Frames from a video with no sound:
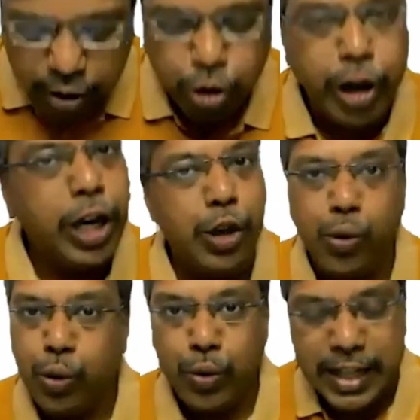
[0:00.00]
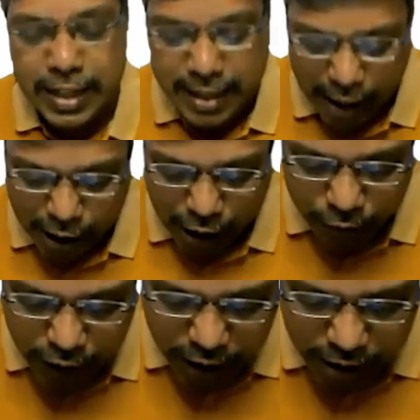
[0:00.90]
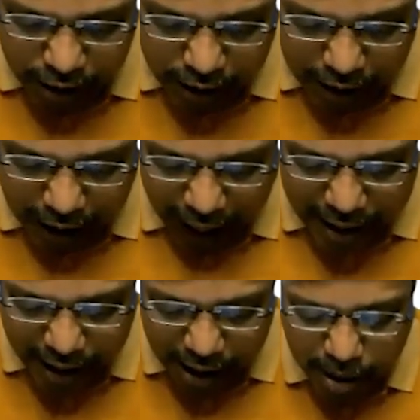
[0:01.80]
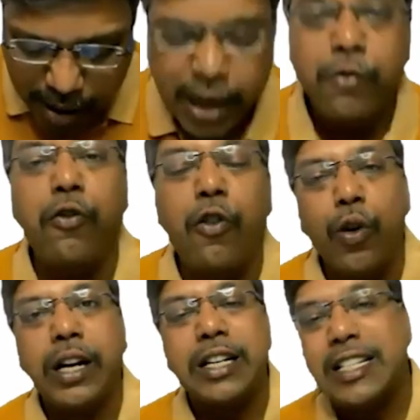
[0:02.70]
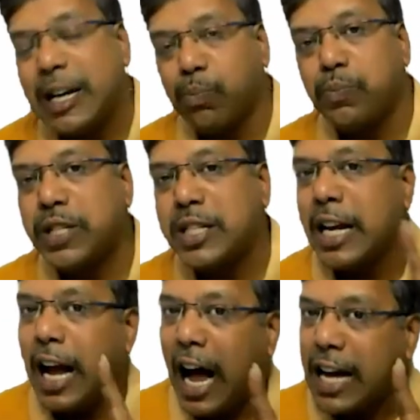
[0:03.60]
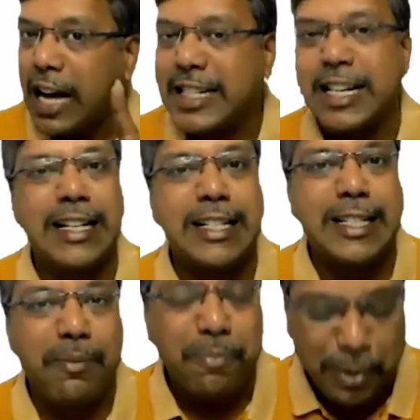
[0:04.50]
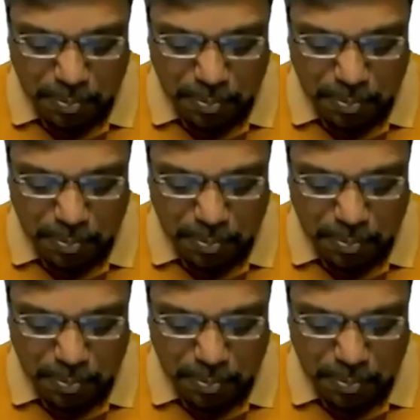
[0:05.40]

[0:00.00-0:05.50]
3 into 2, 6 are covered. And the remaining 4 jumps are single step.